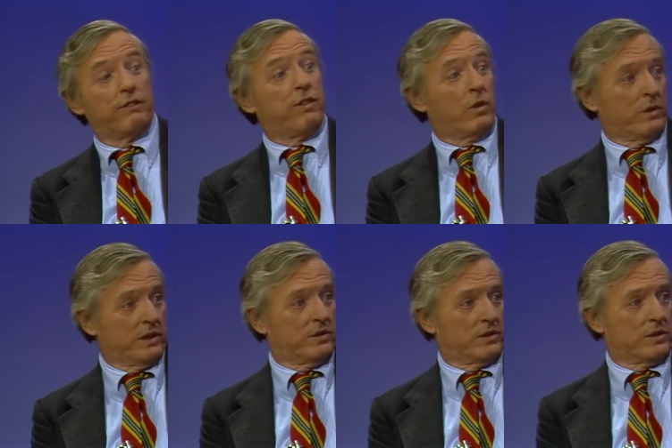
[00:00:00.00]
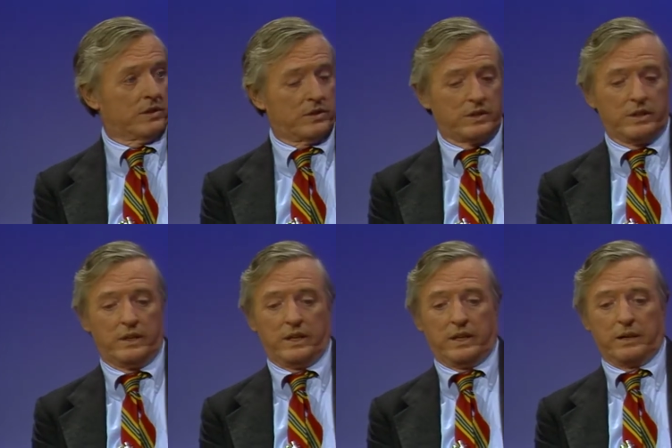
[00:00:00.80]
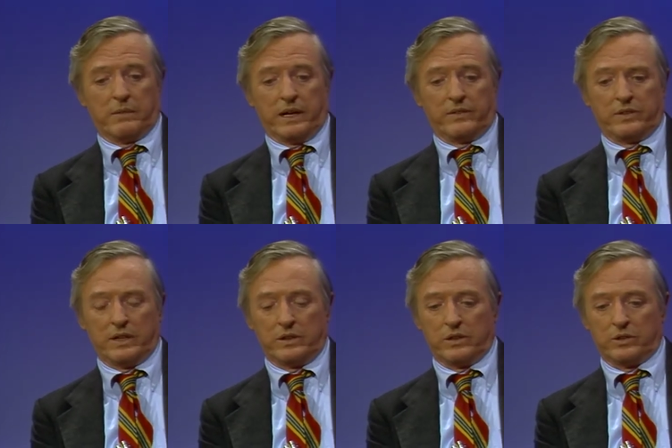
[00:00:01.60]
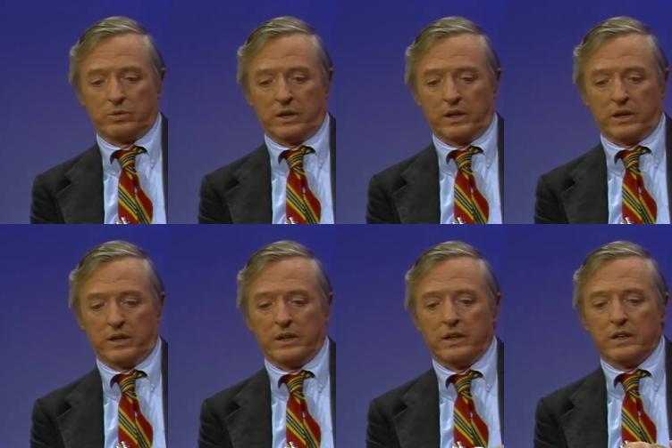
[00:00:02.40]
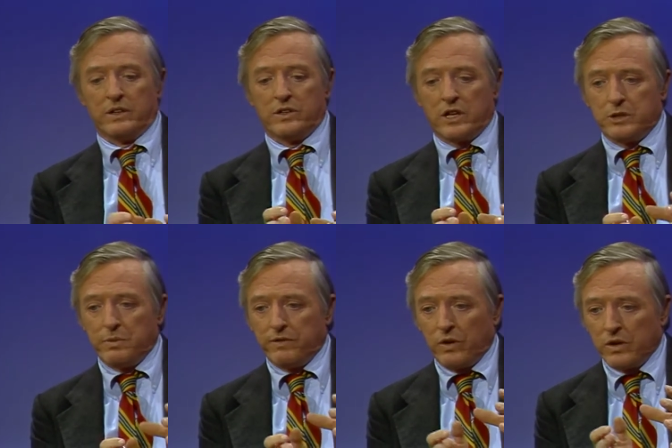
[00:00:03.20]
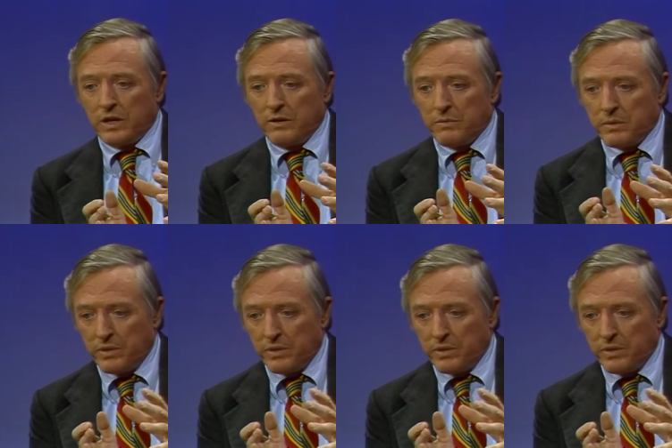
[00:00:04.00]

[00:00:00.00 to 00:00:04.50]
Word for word: For instance, it might have said to the swindler, just before you give him the